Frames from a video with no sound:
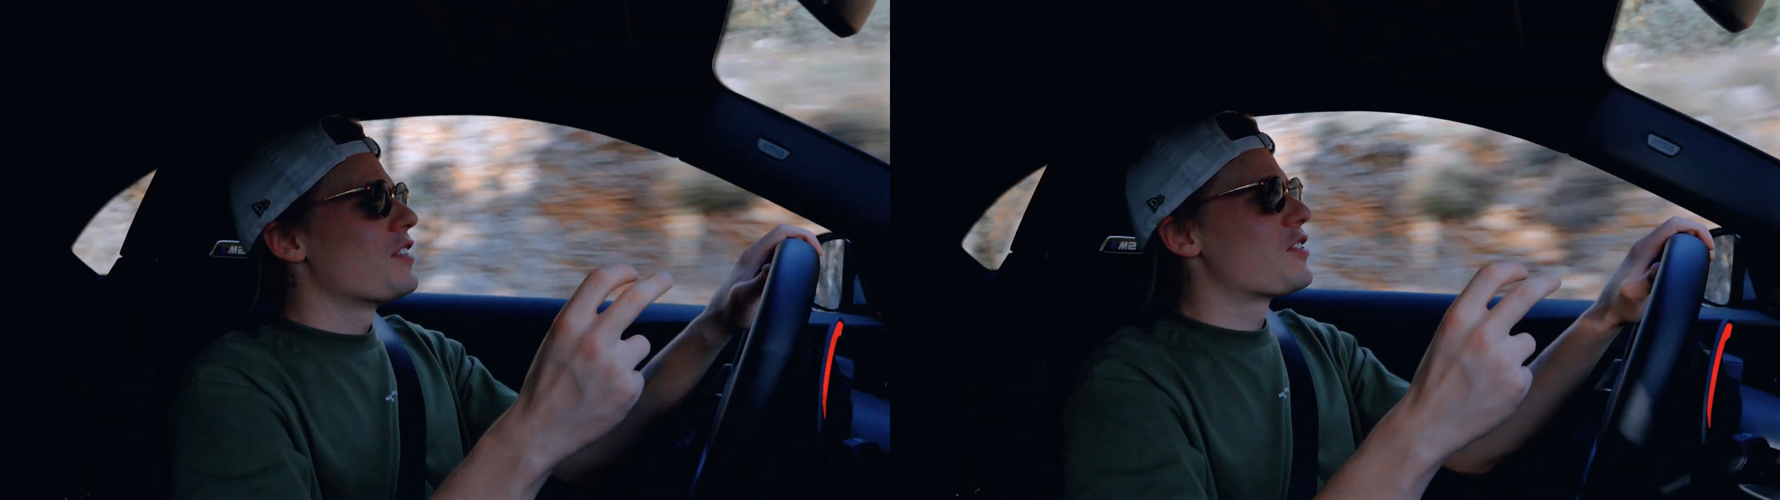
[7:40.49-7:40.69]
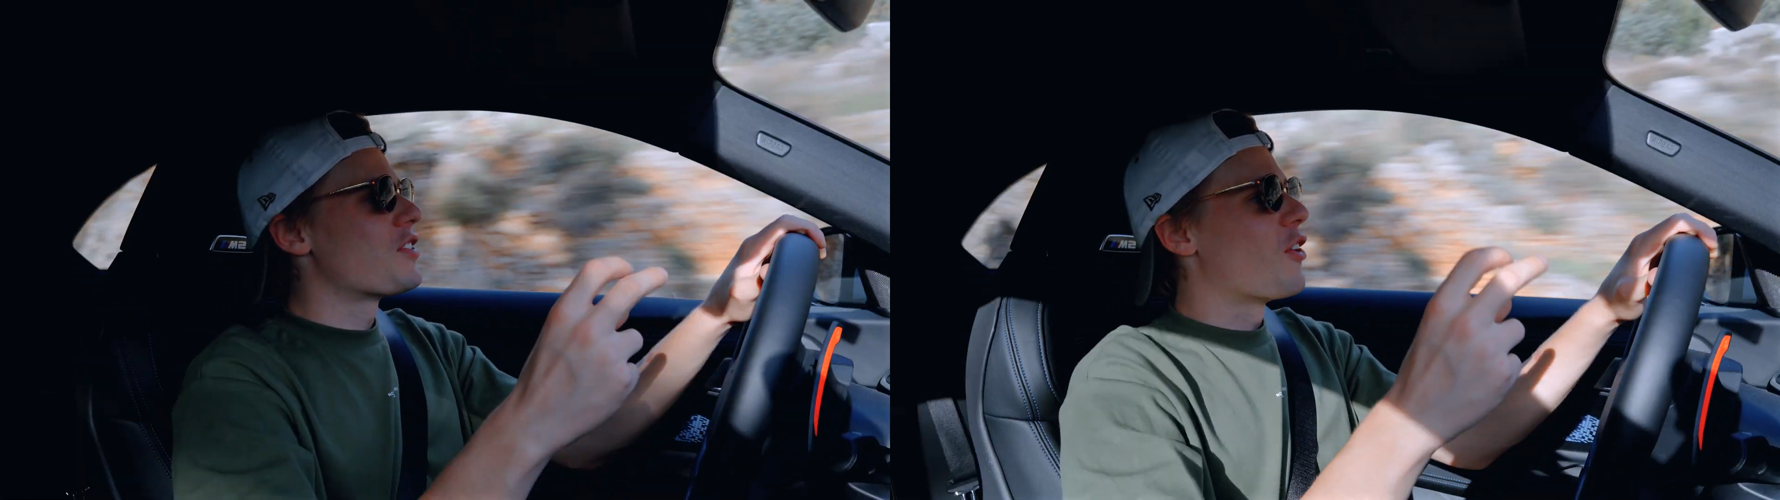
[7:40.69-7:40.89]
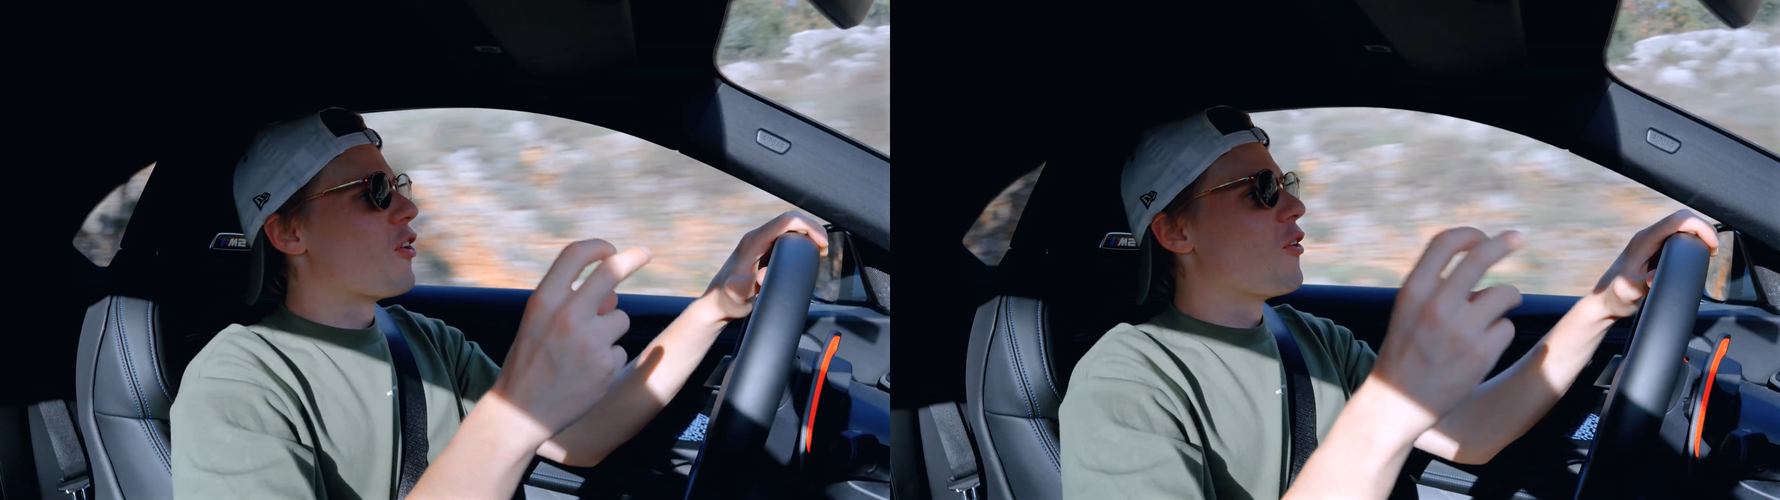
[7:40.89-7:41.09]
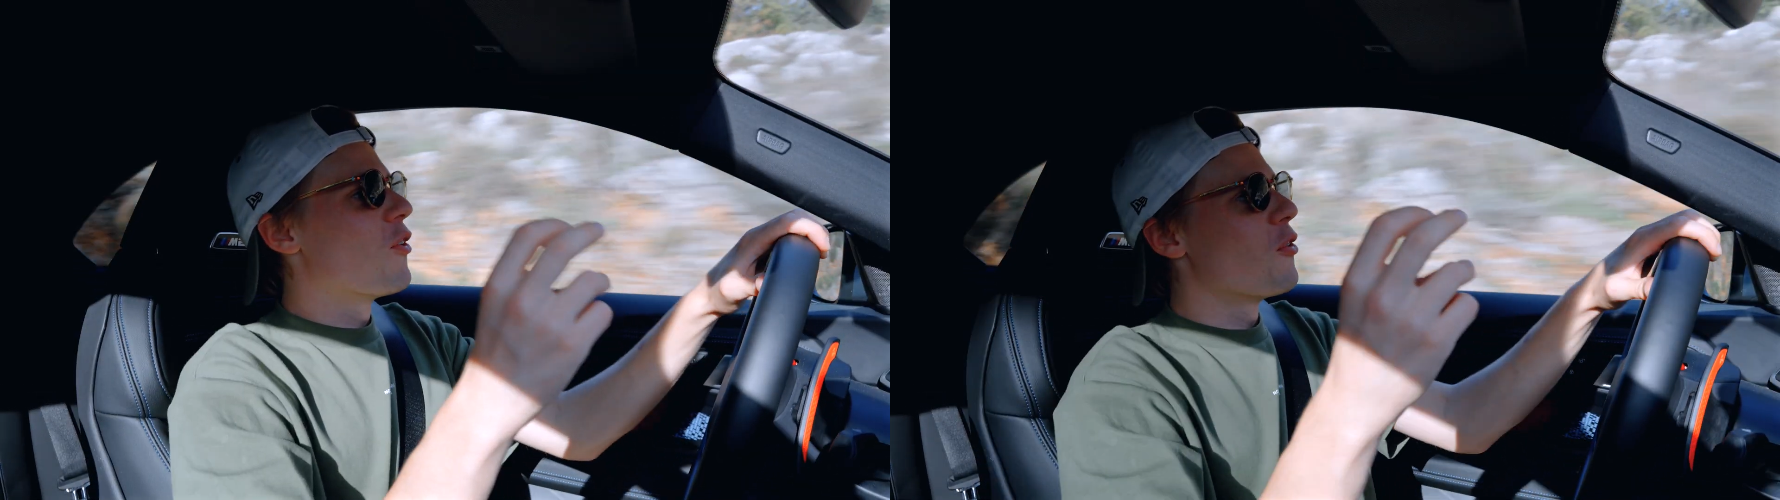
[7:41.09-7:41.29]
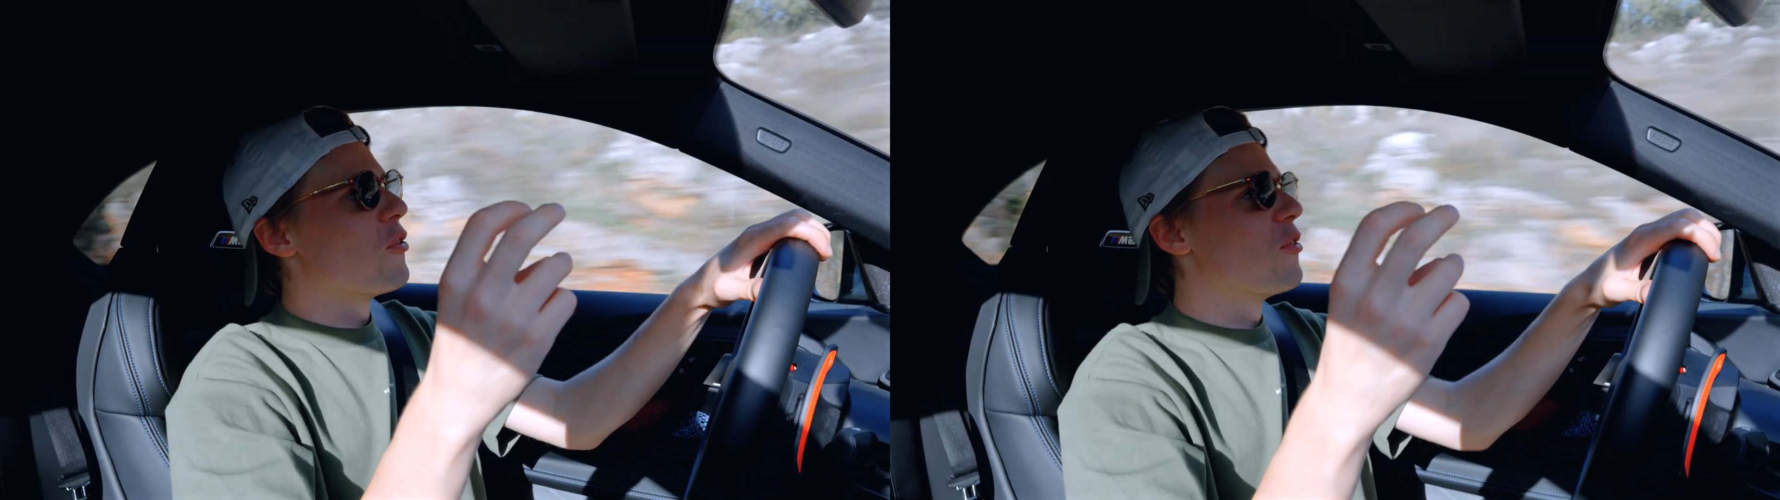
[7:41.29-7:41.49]

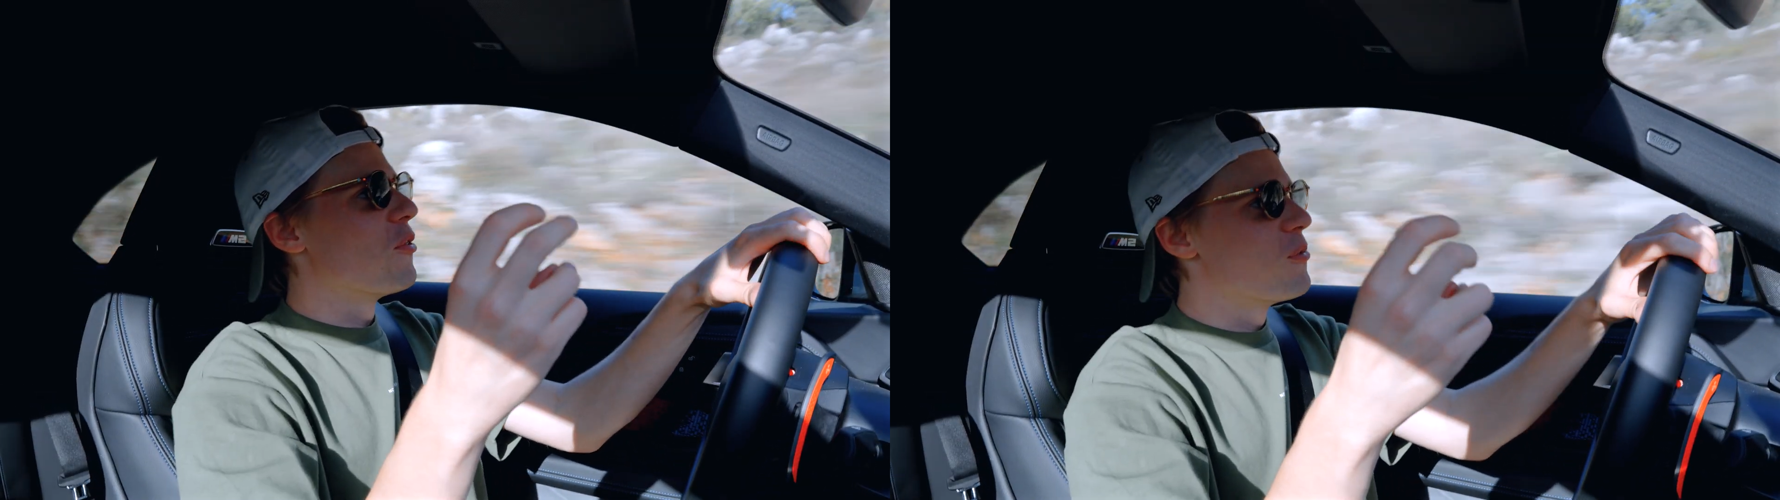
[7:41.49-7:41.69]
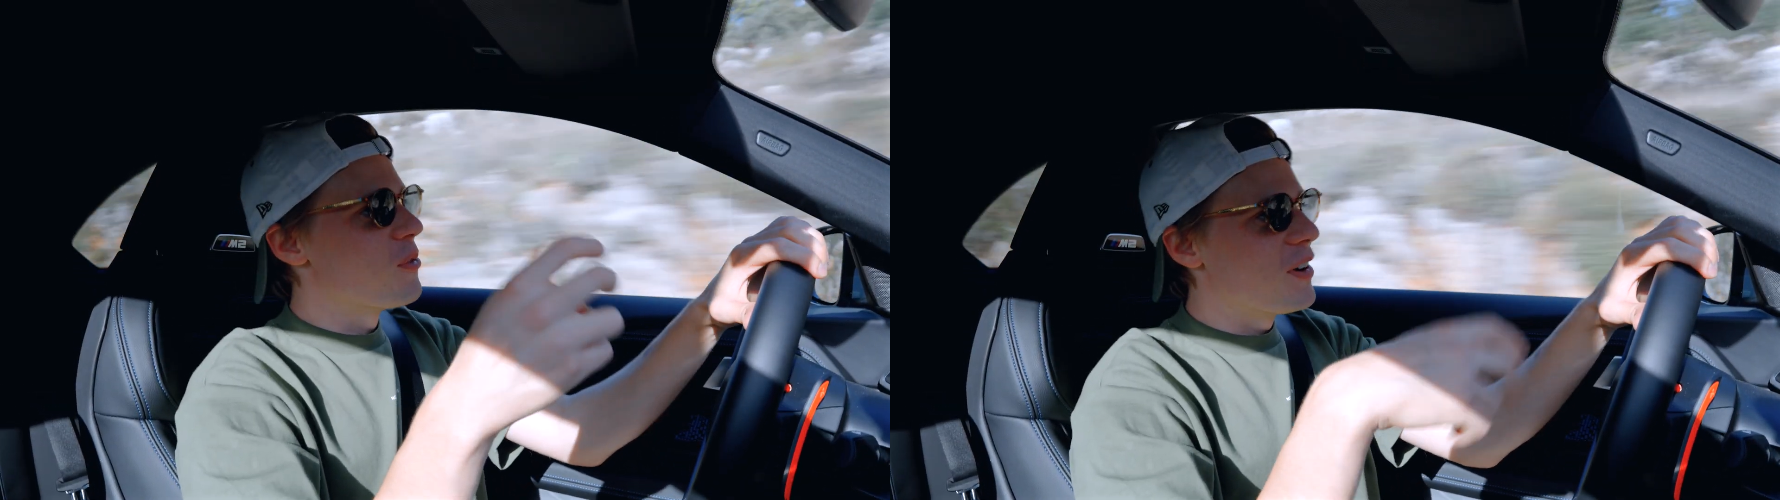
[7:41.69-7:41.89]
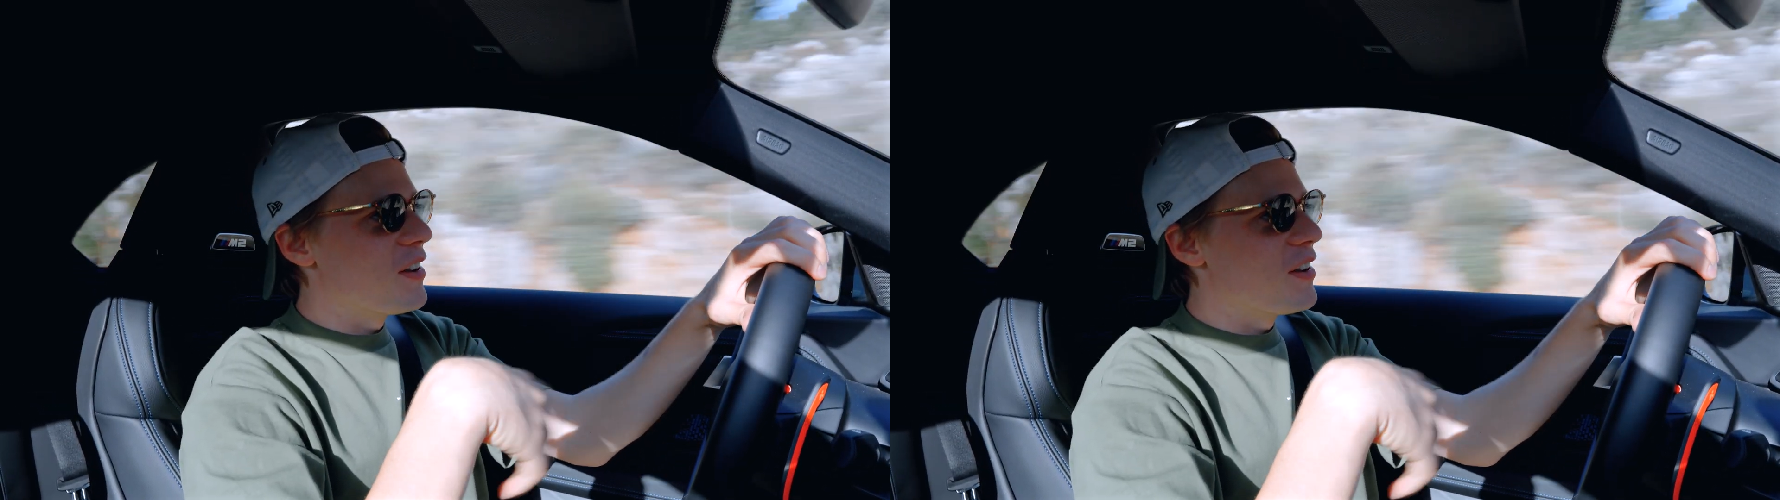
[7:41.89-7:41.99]
So